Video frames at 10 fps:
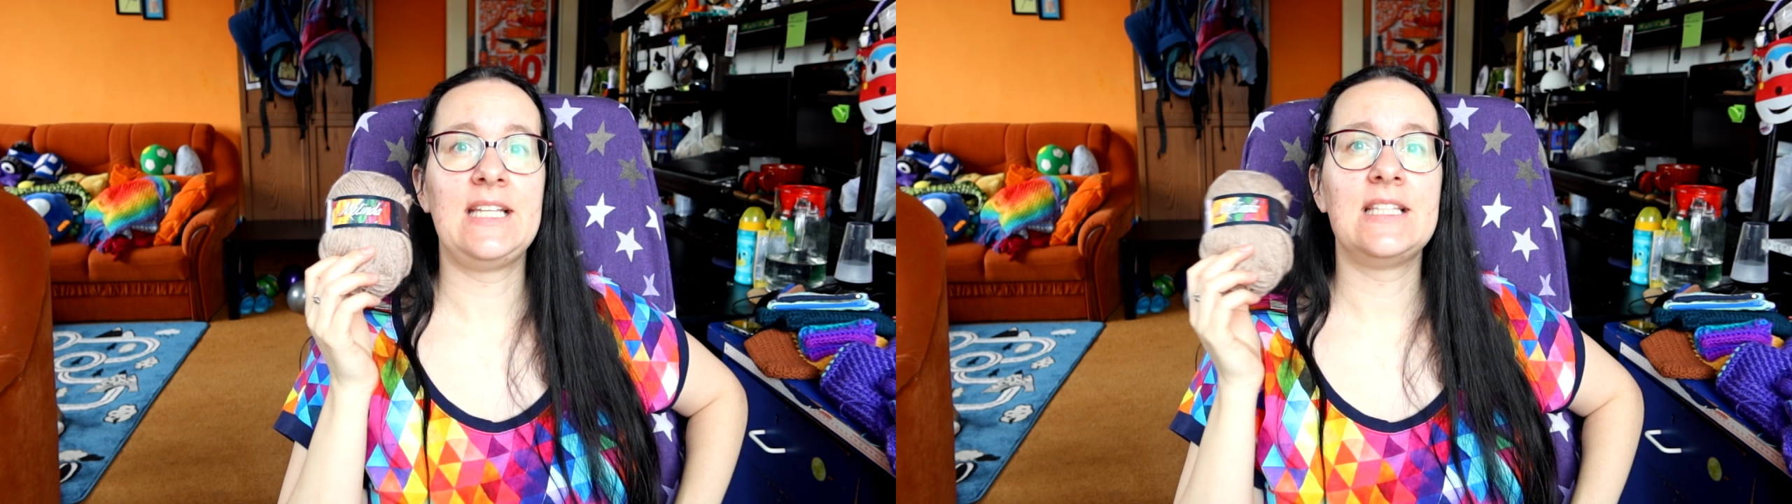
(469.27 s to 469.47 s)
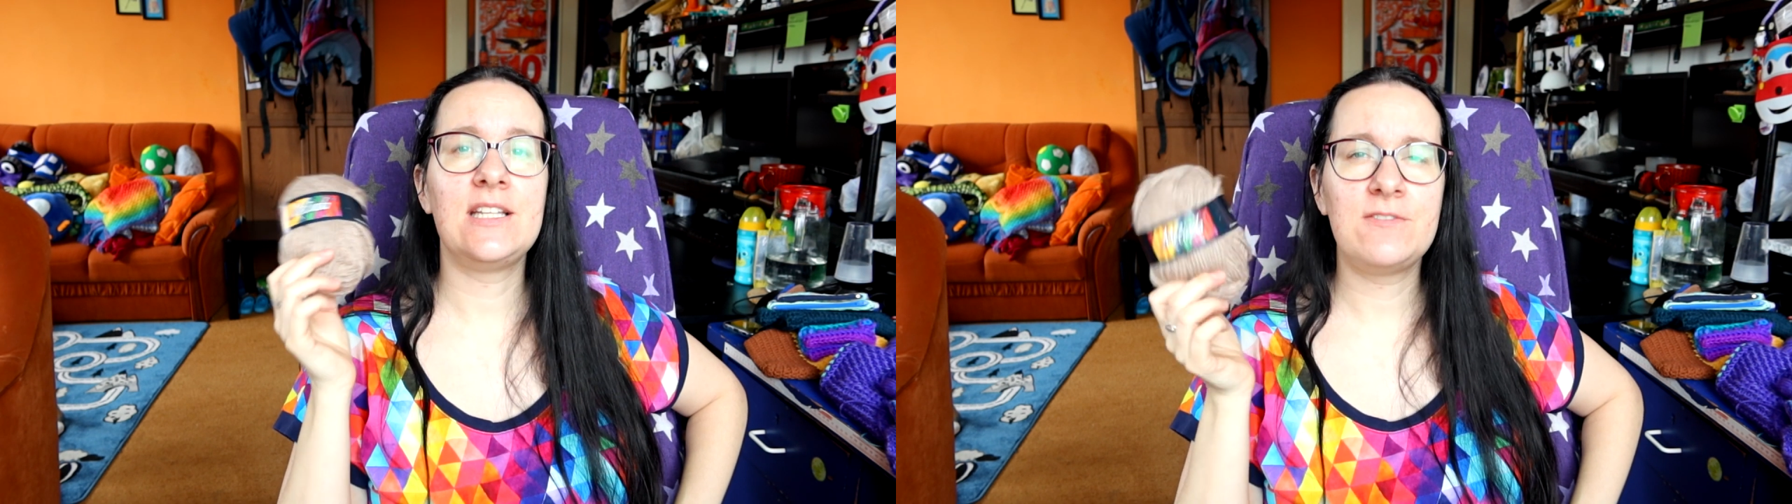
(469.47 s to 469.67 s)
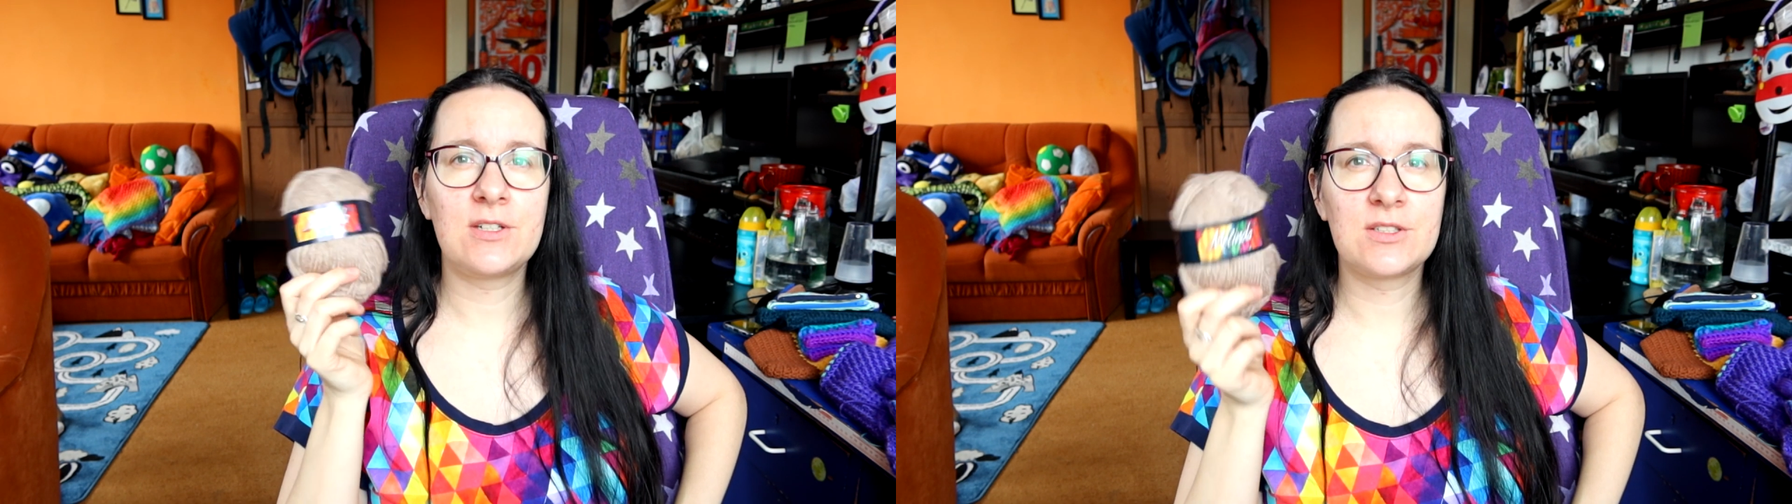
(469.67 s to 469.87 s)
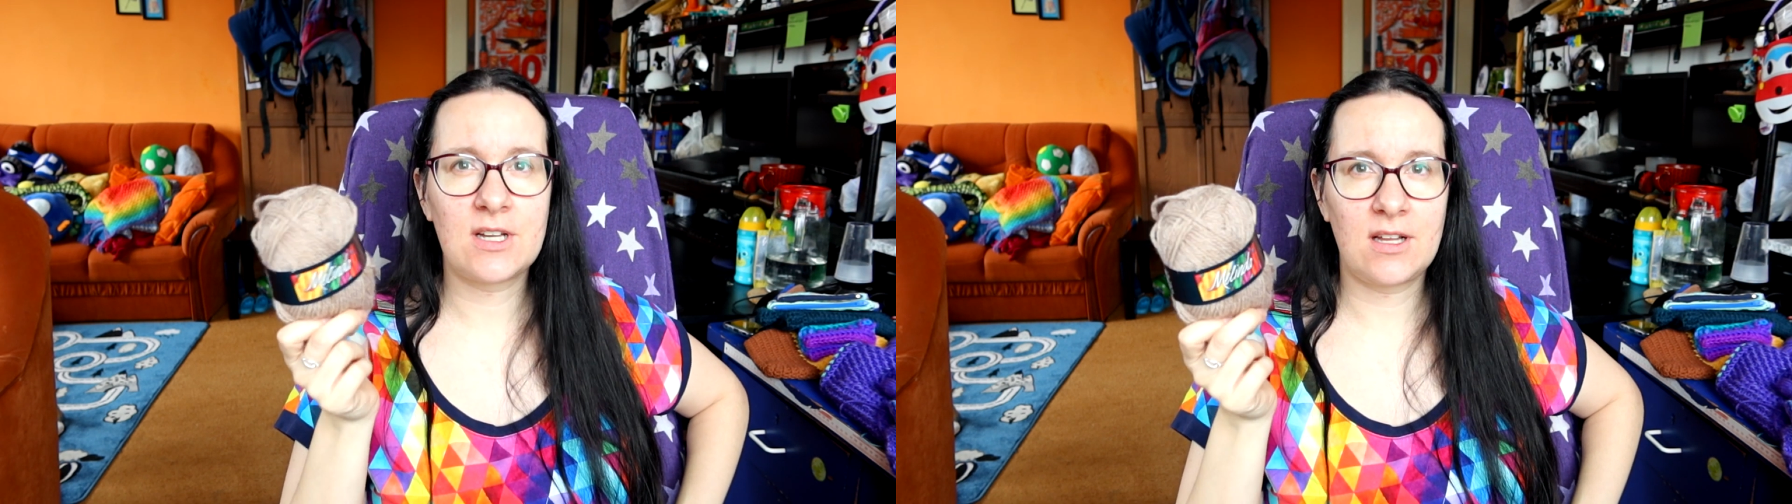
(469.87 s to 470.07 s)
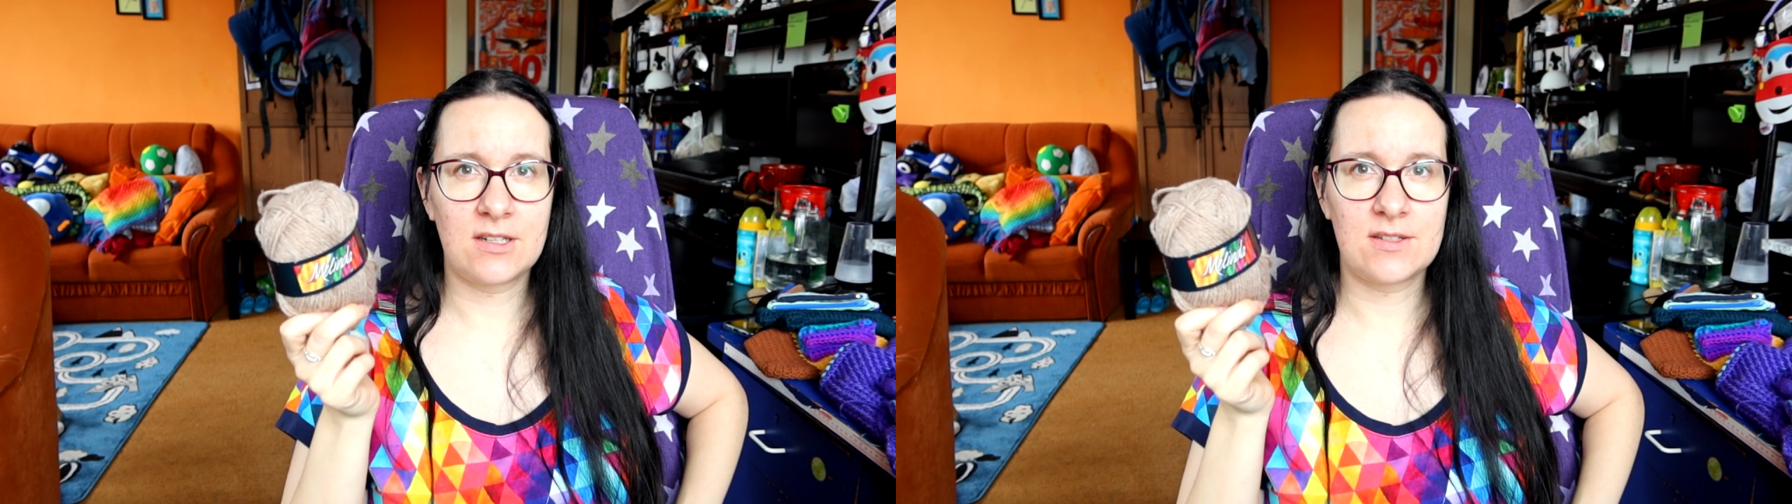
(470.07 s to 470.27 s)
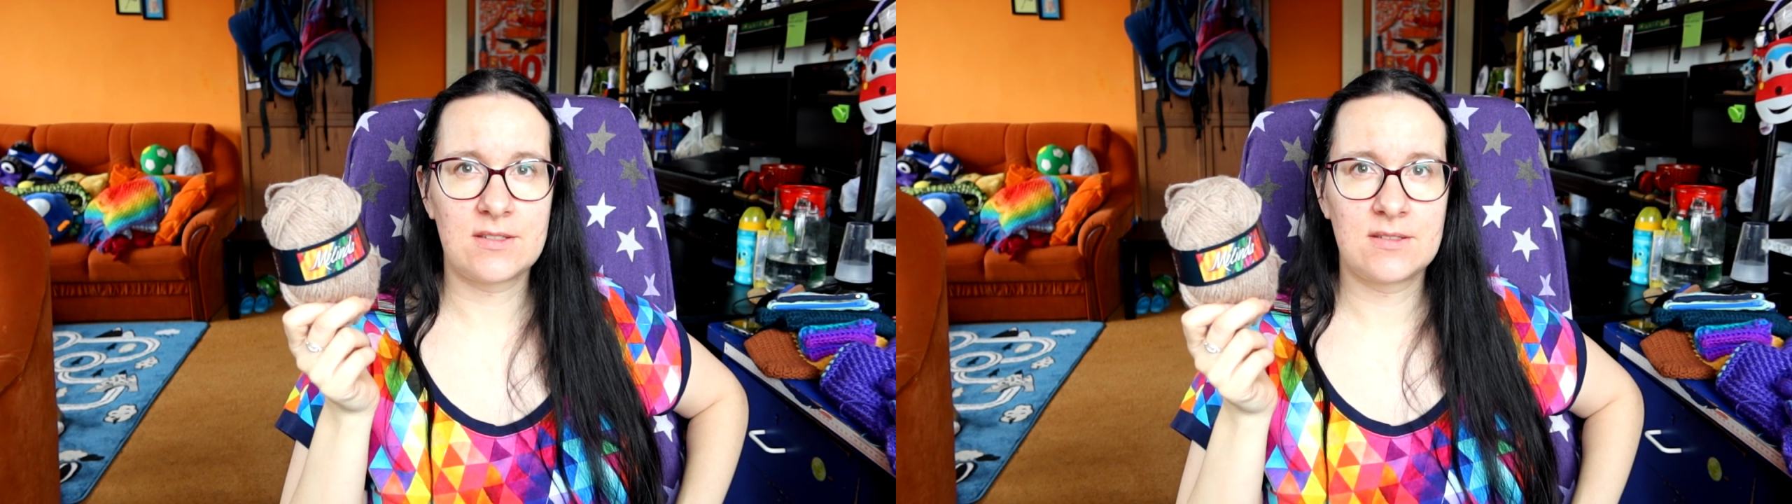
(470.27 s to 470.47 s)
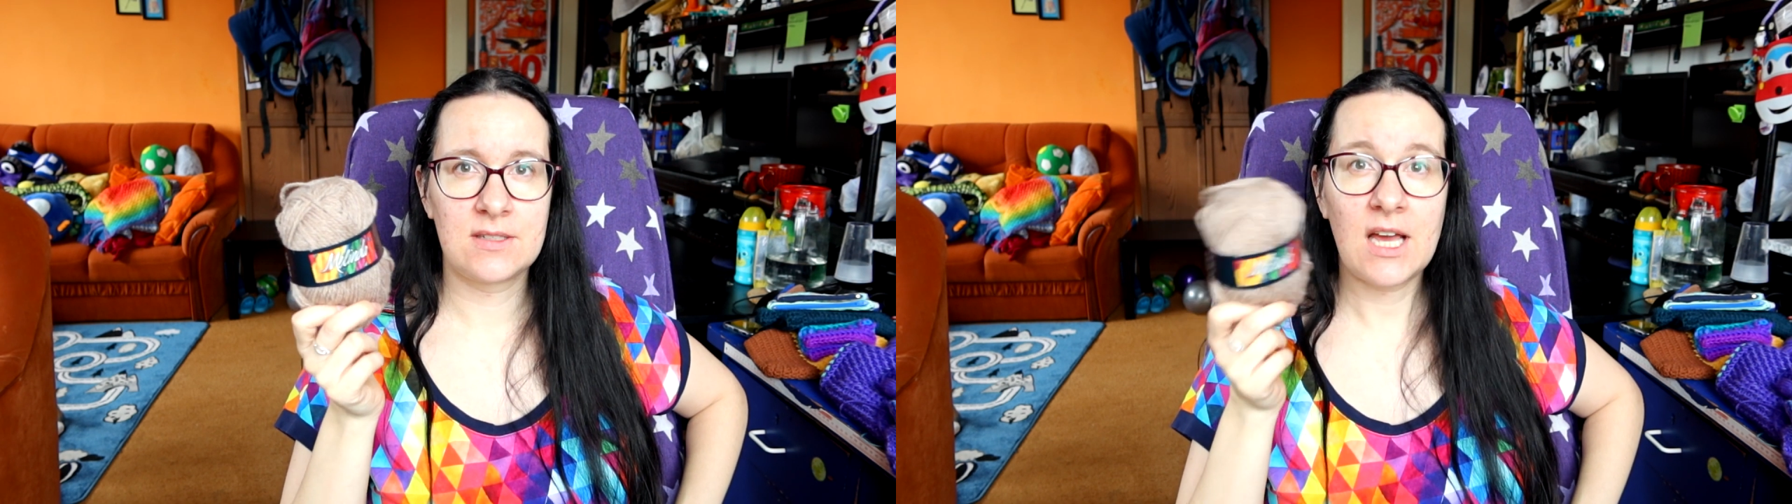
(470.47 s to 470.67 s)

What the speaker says: in different colors